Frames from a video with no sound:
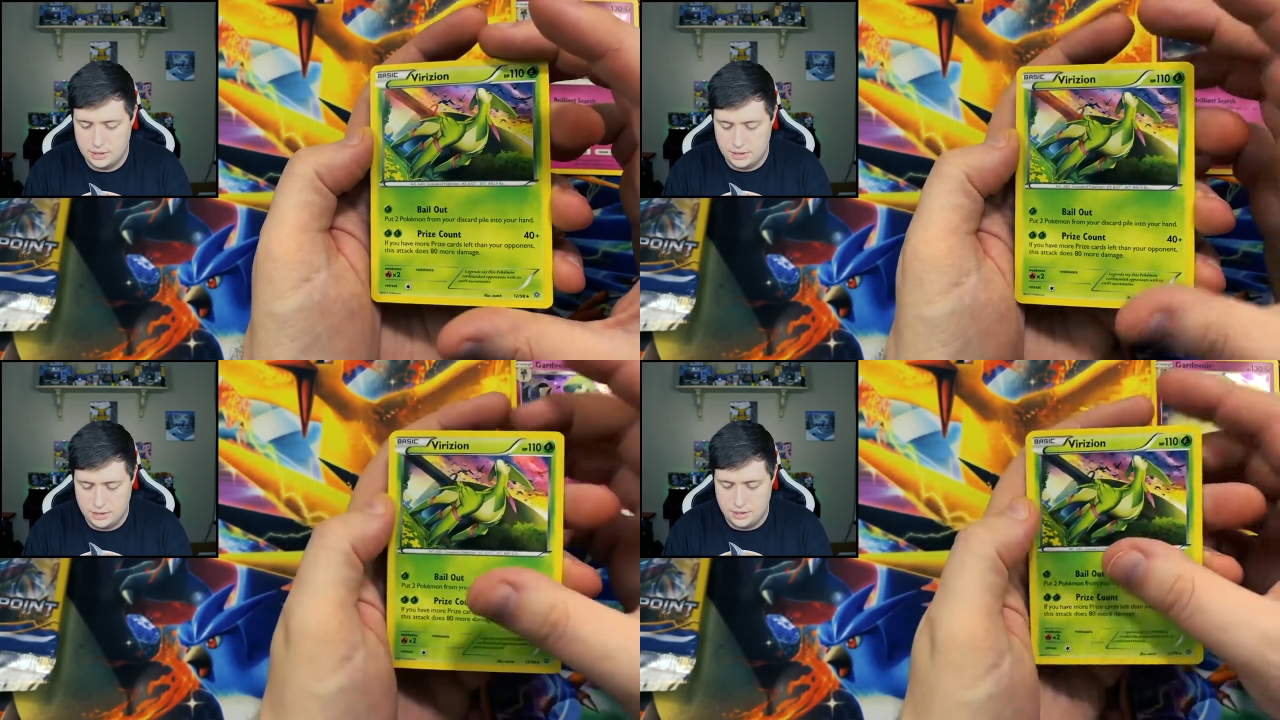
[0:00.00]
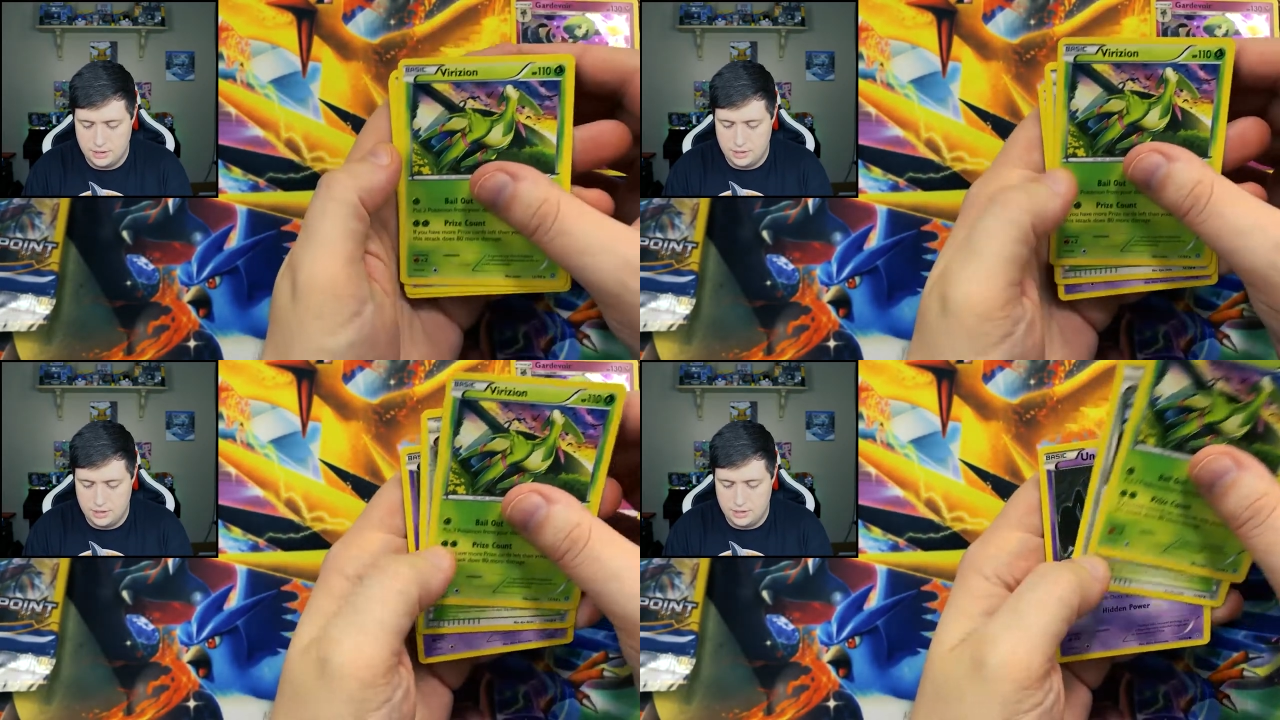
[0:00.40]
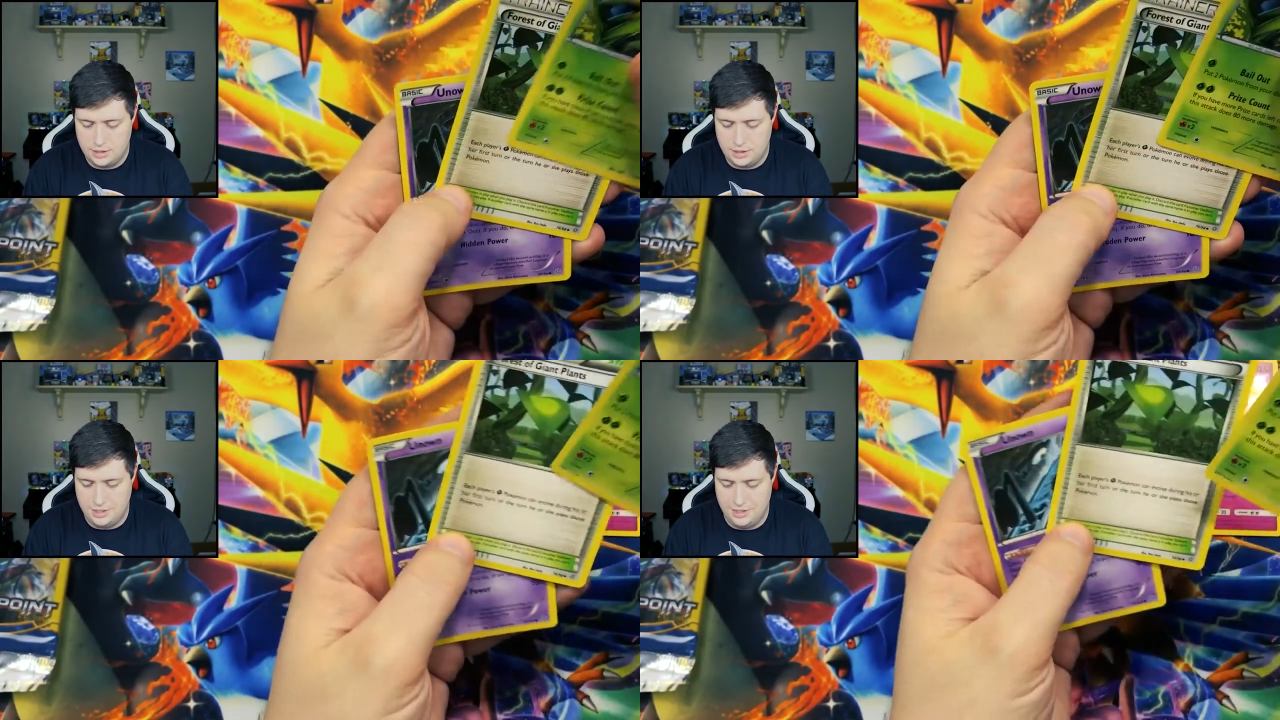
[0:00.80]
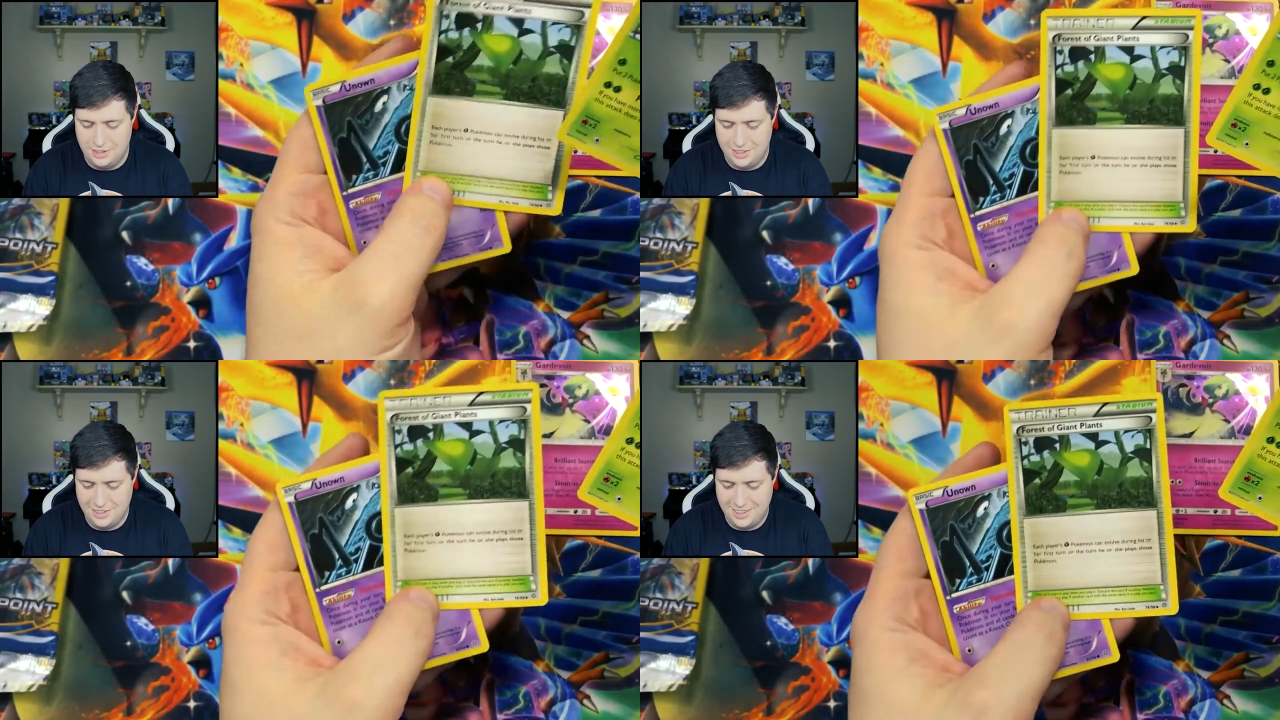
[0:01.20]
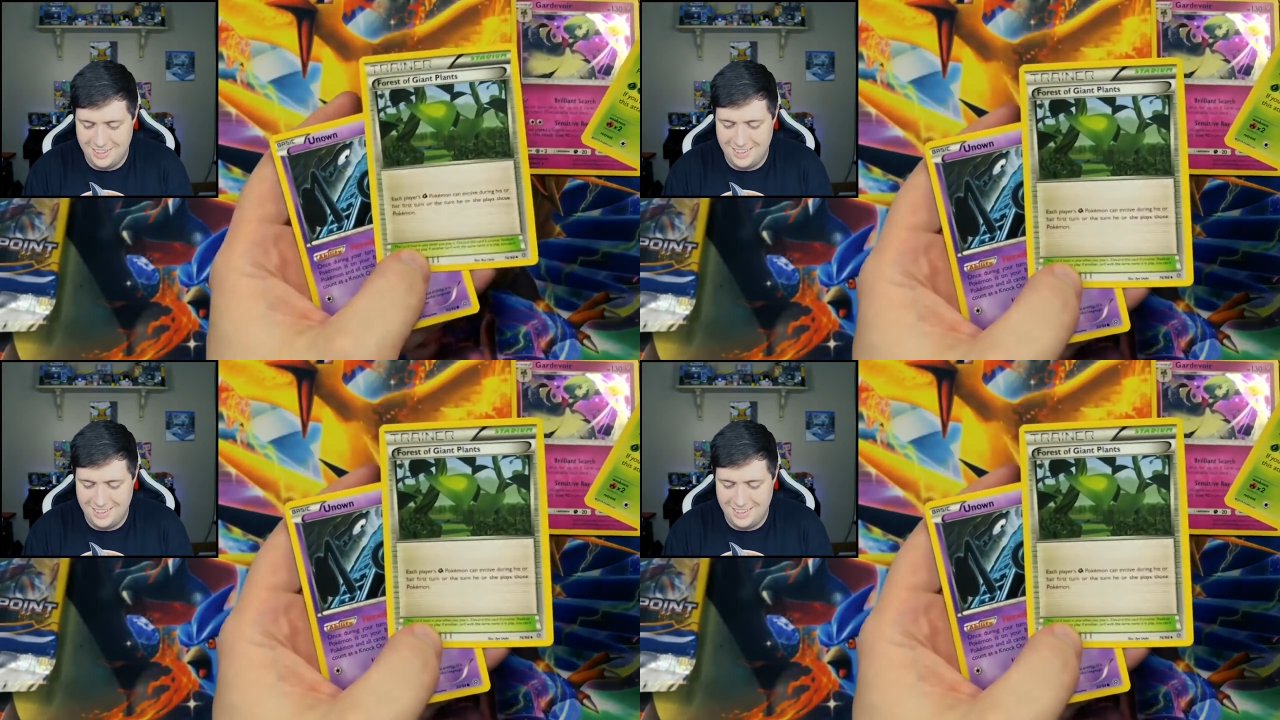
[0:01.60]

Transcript: Nothing is said.